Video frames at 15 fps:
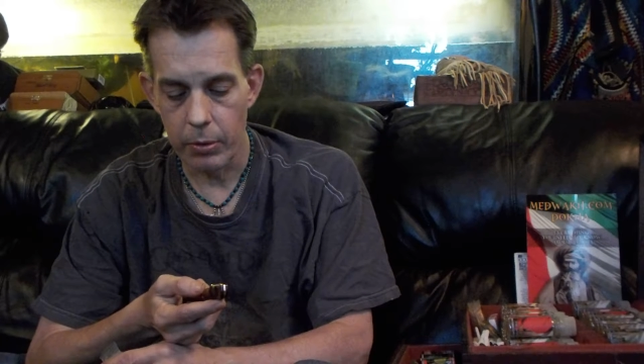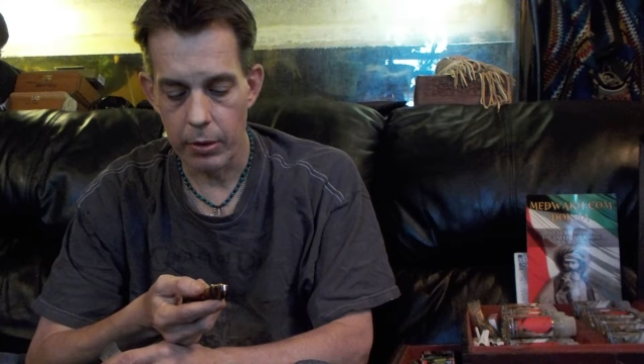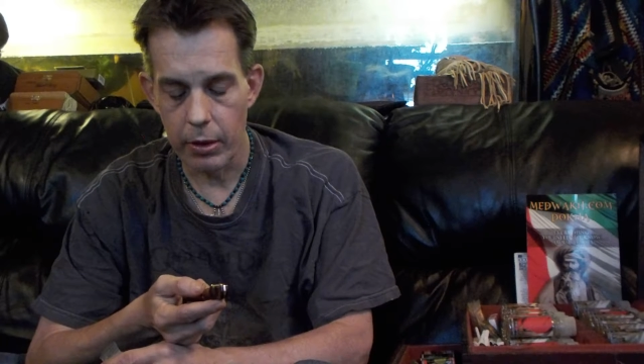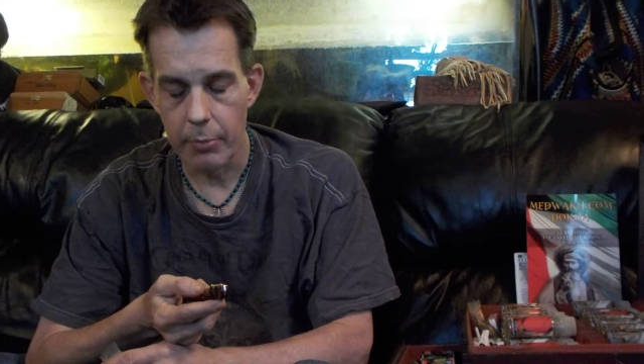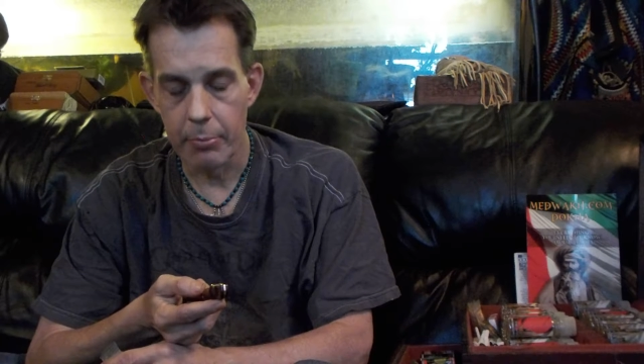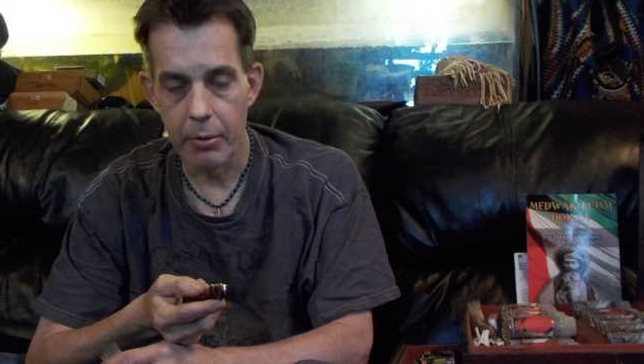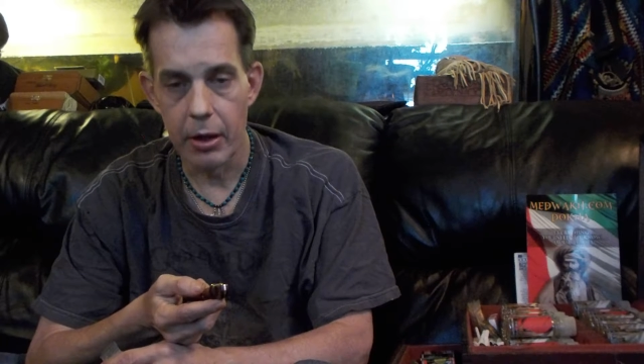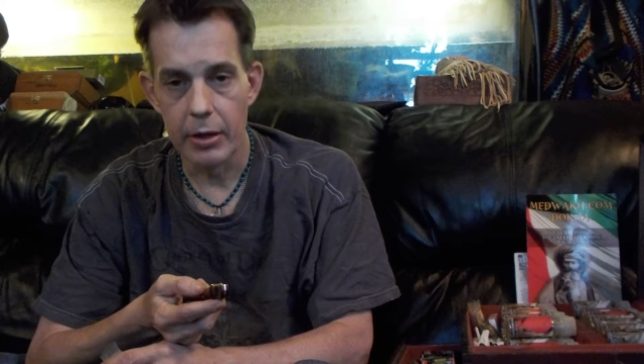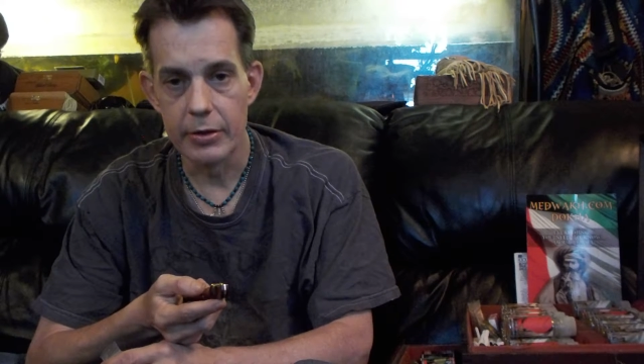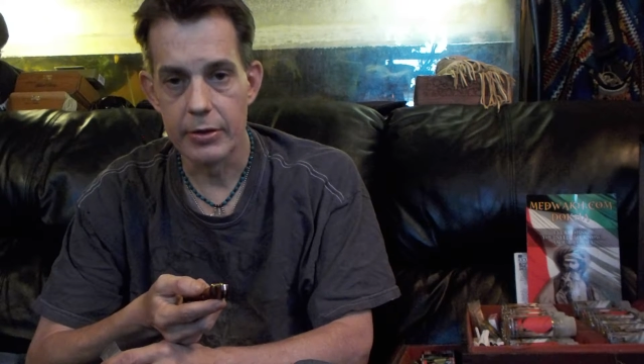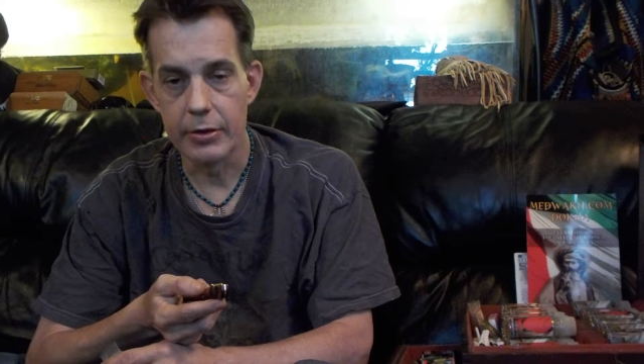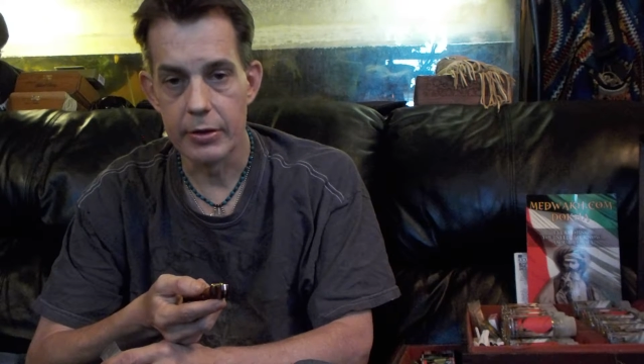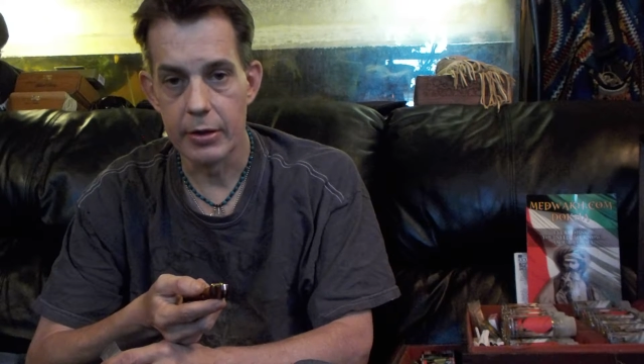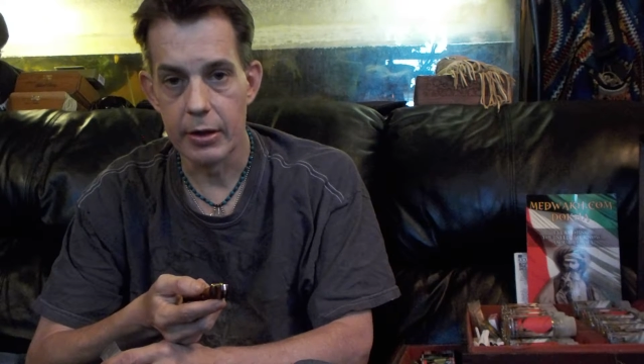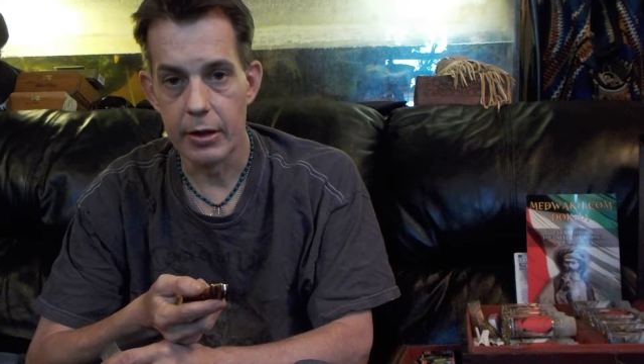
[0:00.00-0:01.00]
the buzz
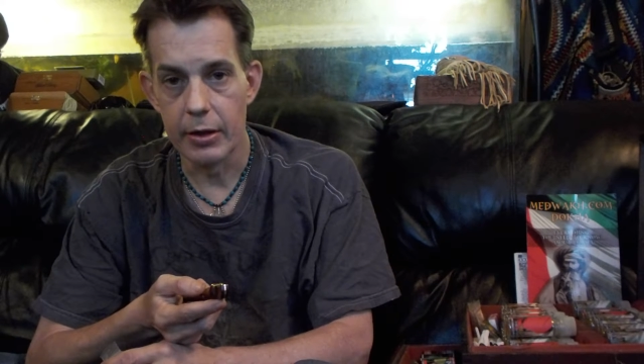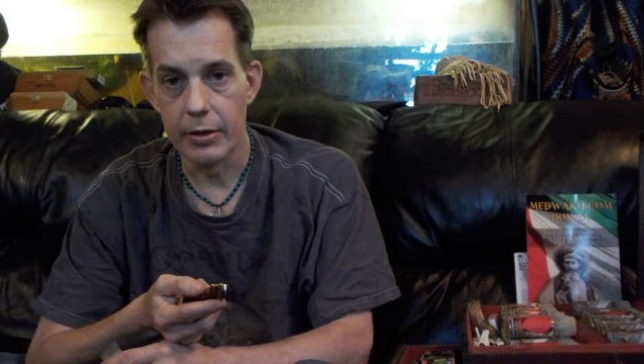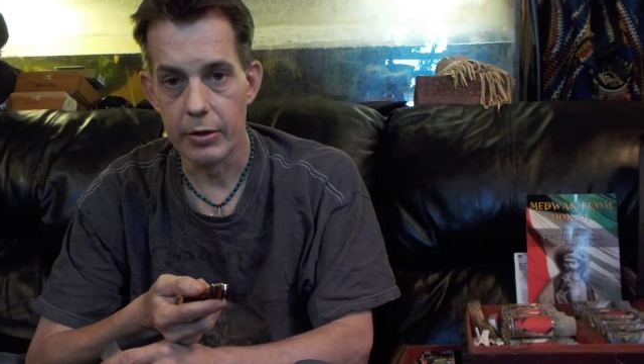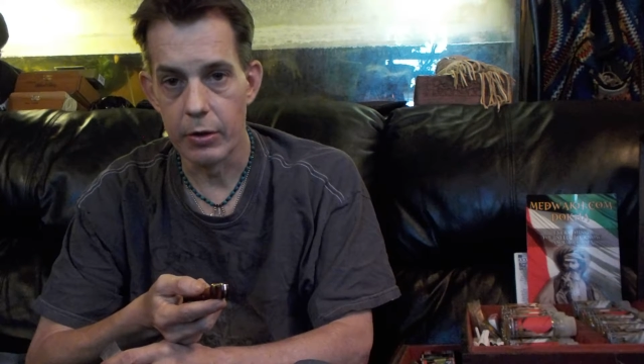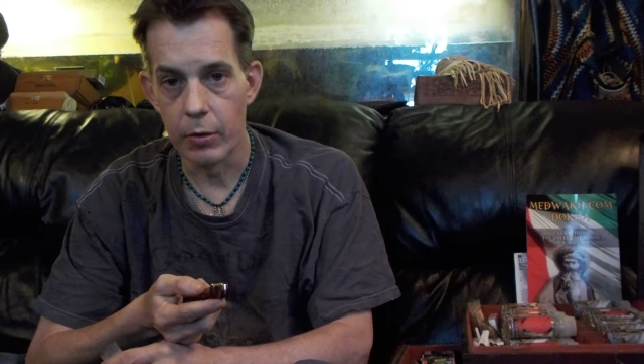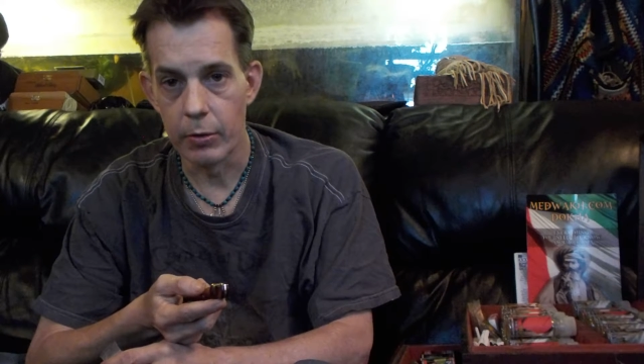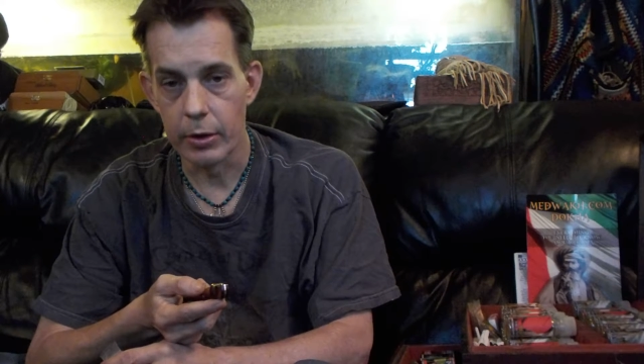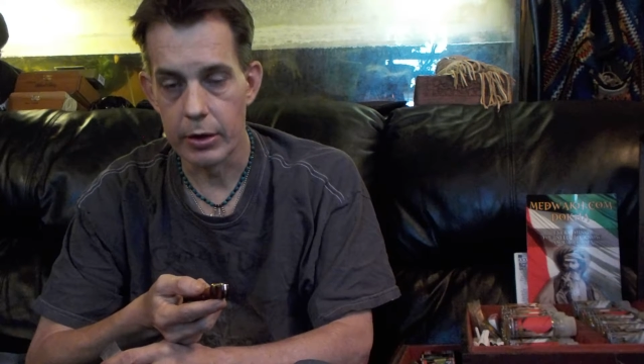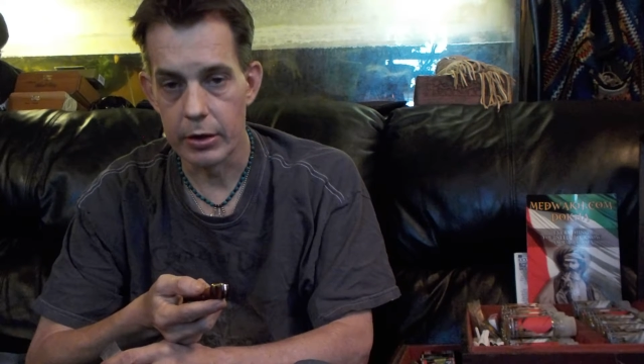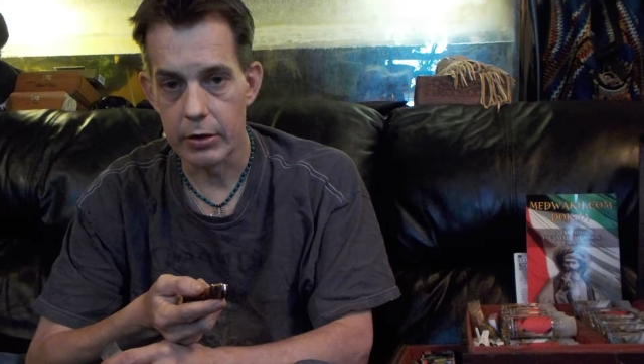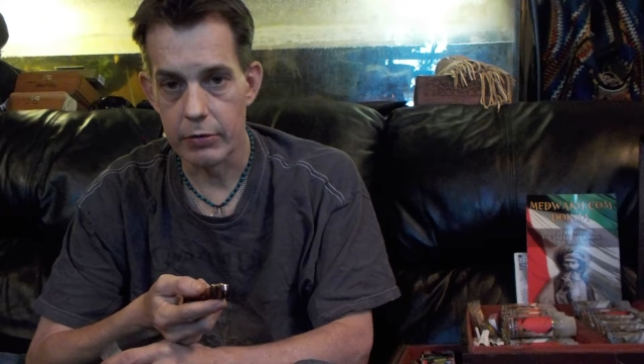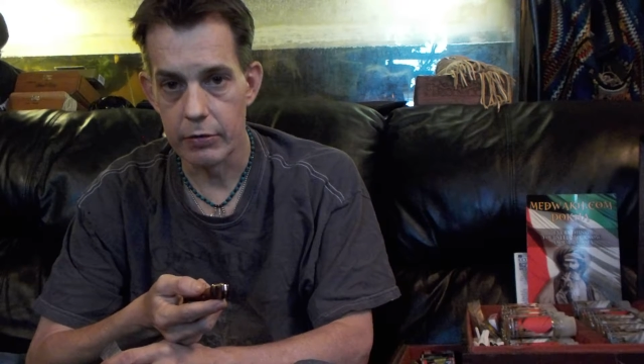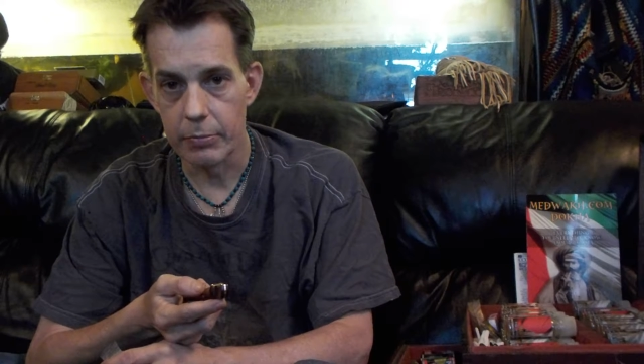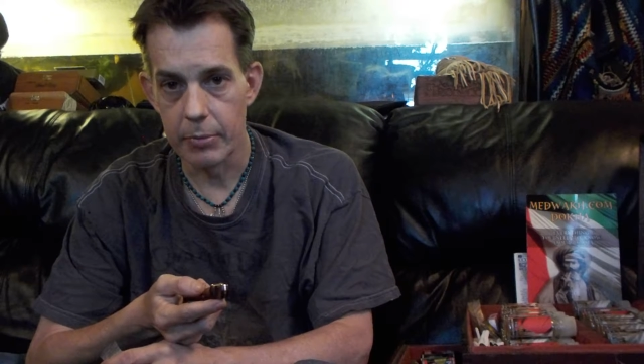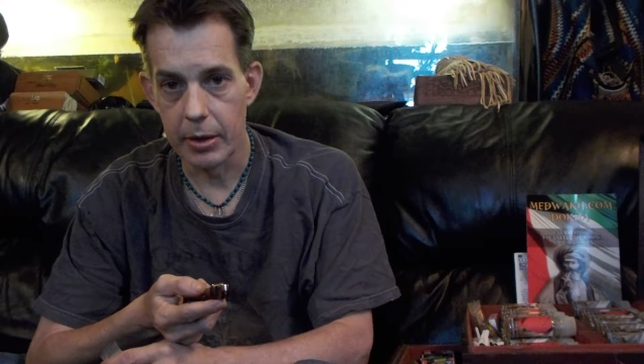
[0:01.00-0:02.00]
in Dokhas
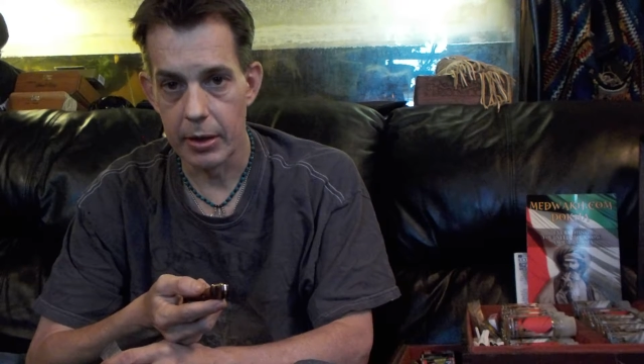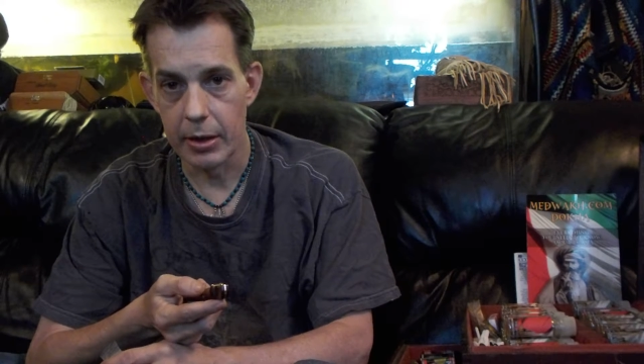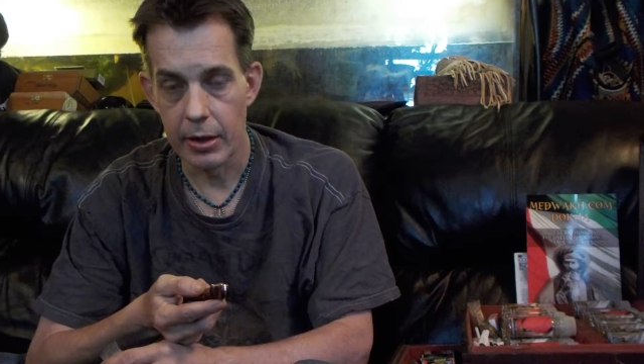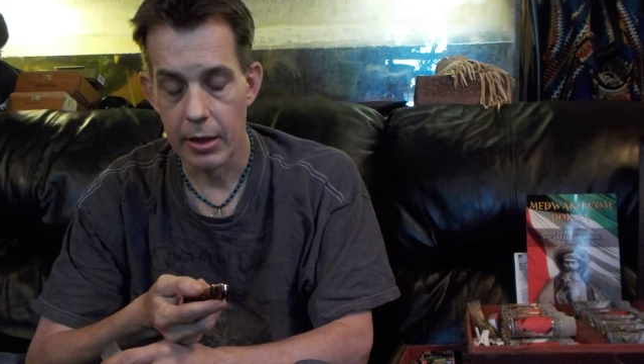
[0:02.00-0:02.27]
for me